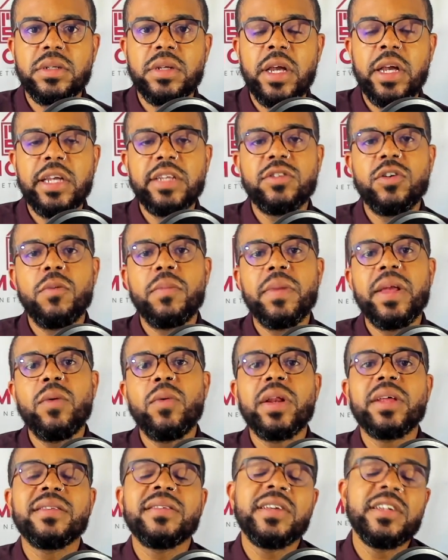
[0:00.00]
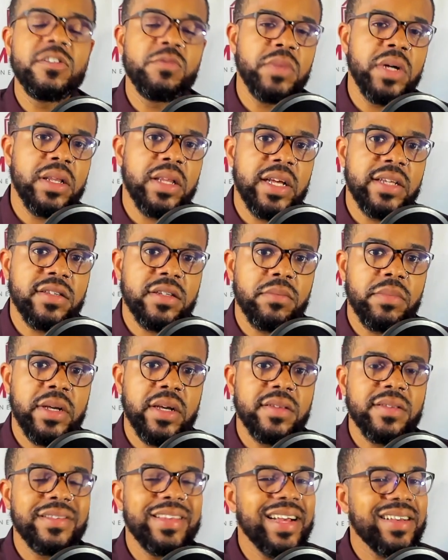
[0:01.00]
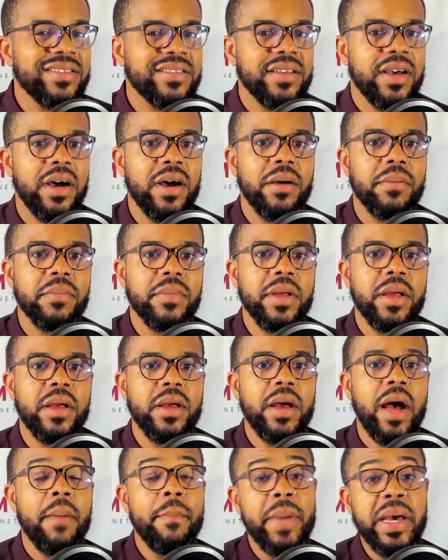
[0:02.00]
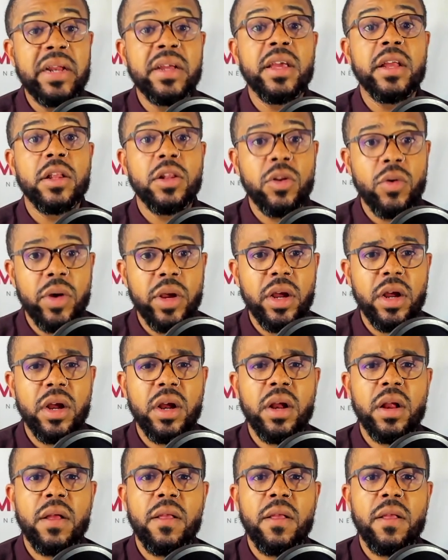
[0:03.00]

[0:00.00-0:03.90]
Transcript: And he told me he wanted to teach me a lesson because next time, I better get a lawyer.